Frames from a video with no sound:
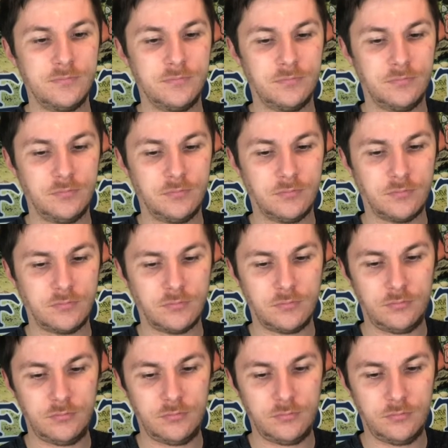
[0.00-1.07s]

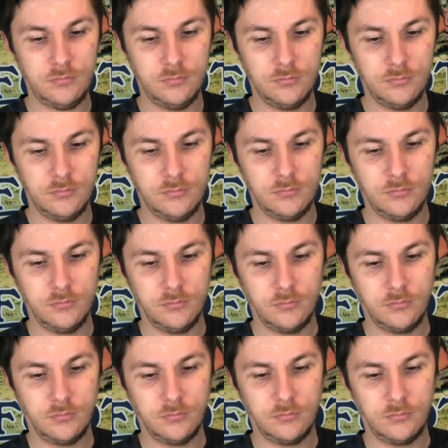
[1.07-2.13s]

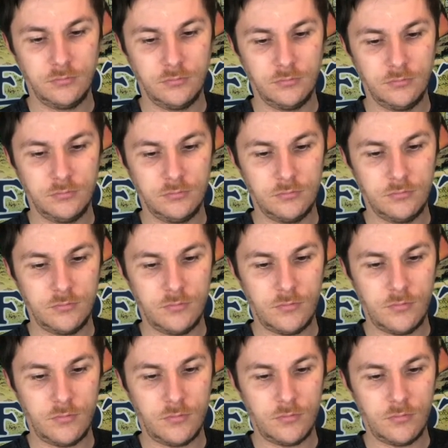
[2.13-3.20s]

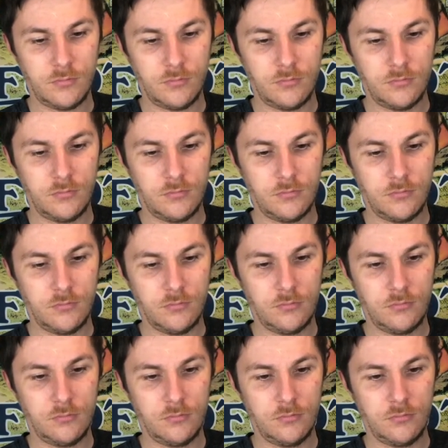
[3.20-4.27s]
(no one is talking)